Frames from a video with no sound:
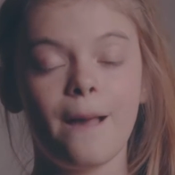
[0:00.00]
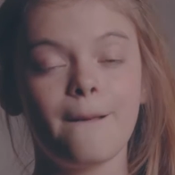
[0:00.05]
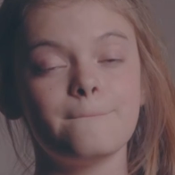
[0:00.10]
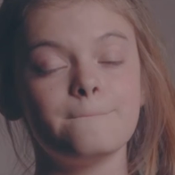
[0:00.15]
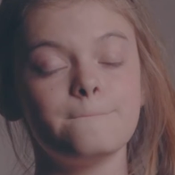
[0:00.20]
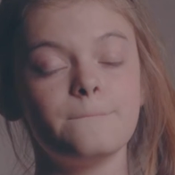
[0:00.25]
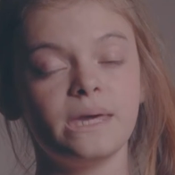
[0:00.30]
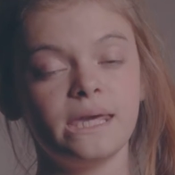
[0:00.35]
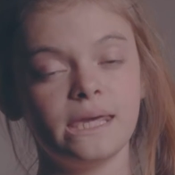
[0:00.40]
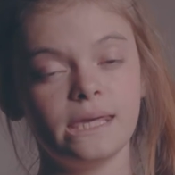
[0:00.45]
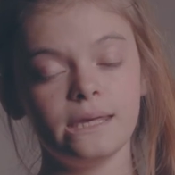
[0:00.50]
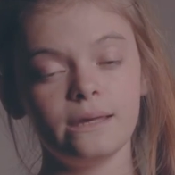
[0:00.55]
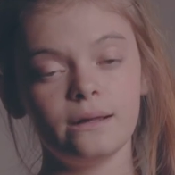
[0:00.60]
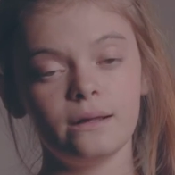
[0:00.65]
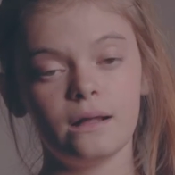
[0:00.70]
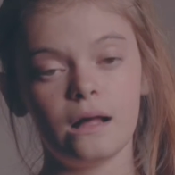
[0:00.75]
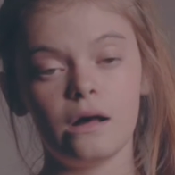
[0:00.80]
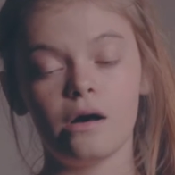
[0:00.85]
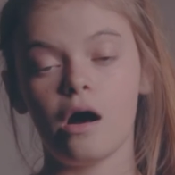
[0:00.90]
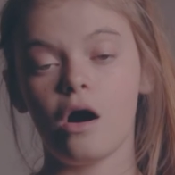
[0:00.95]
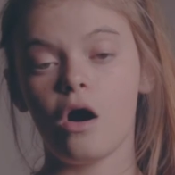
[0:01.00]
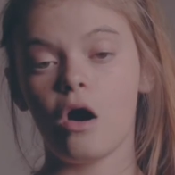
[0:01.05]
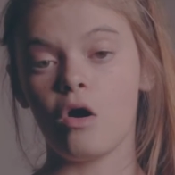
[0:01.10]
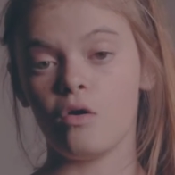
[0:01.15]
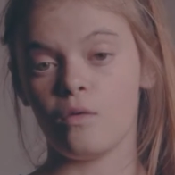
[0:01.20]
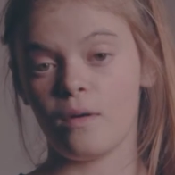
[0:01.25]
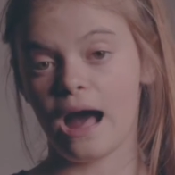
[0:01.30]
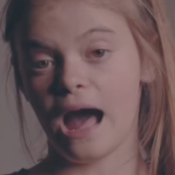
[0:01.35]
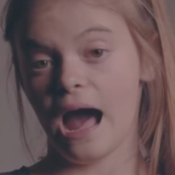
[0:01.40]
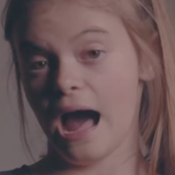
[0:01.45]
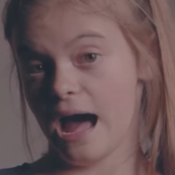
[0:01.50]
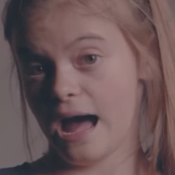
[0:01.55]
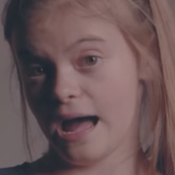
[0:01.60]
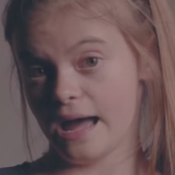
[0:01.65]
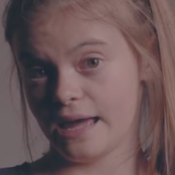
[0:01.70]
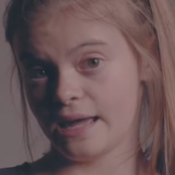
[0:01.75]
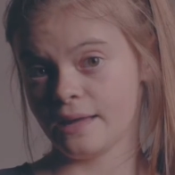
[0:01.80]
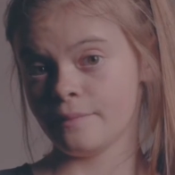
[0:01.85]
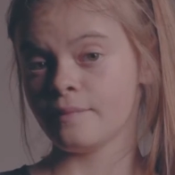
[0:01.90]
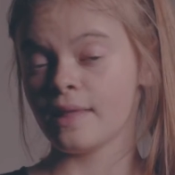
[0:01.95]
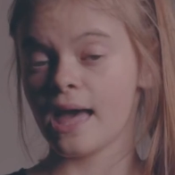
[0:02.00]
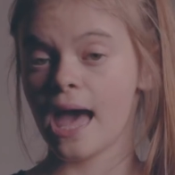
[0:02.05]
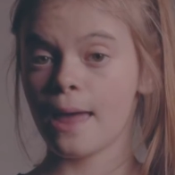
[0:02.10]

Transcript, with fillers: me, oh, I,